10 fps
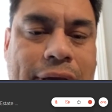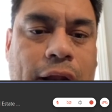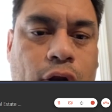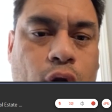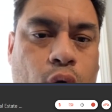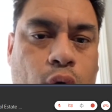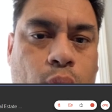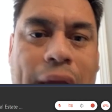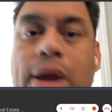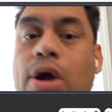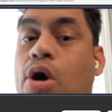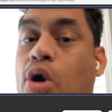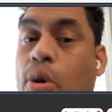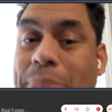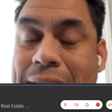get a lower rate
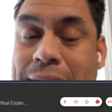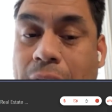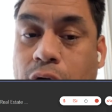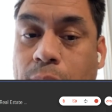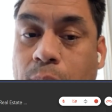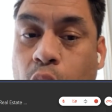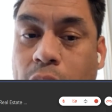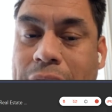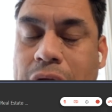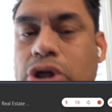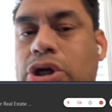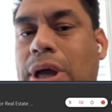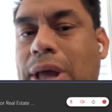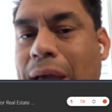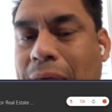or pay down our mortgage,